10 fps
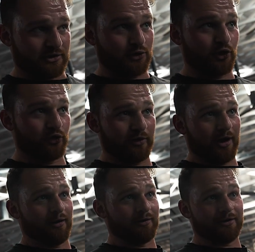a cool
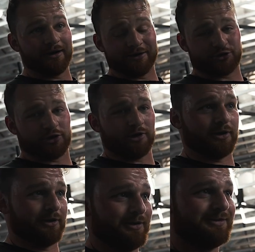row. It's
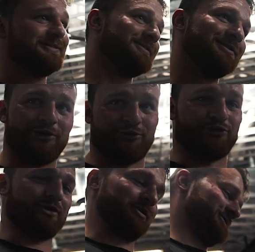good. Use
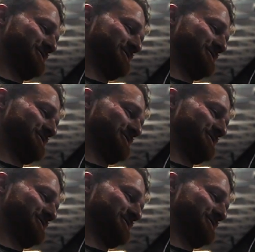it.